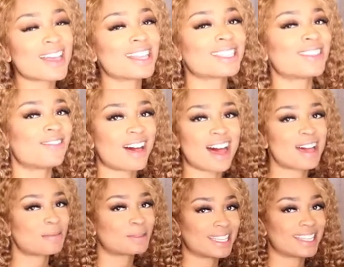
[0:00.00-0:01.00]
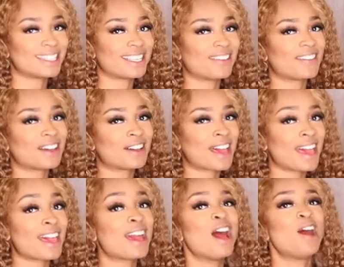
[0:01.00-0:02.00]
That's the vibe that it's giving,
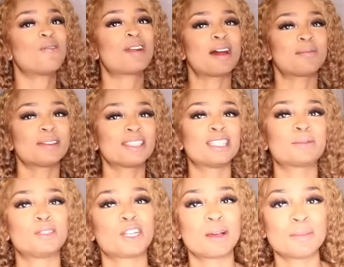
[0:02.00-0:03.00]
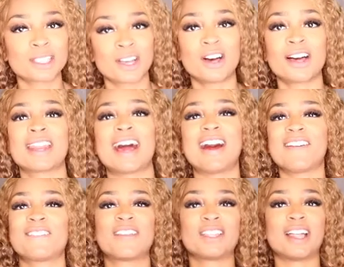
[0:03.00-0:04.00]
okay? When I put these pajamas on, I
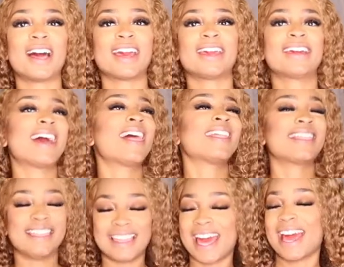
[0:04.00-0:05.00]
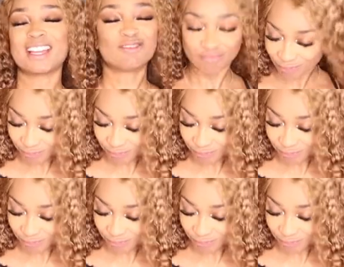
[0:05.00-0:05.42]
feel like that,